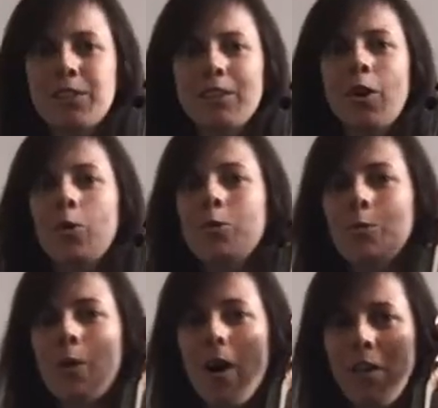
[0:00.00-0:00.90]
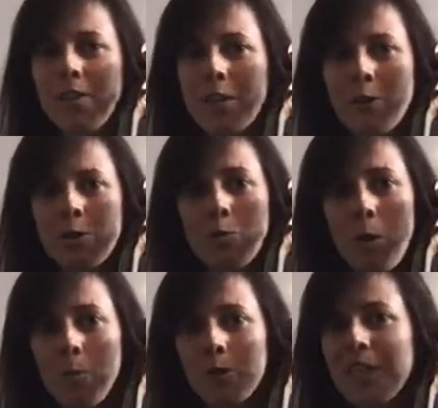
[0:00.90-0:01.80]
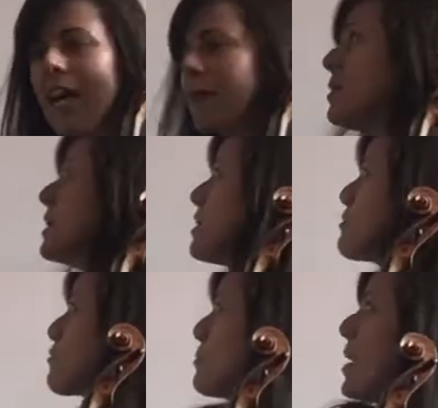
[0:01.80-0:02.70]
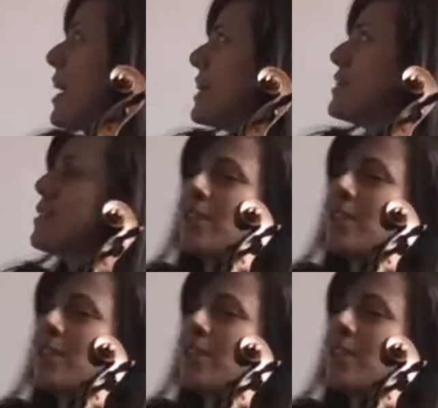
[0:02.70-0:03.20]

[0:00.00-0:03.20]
go through all the notes one more time, from highest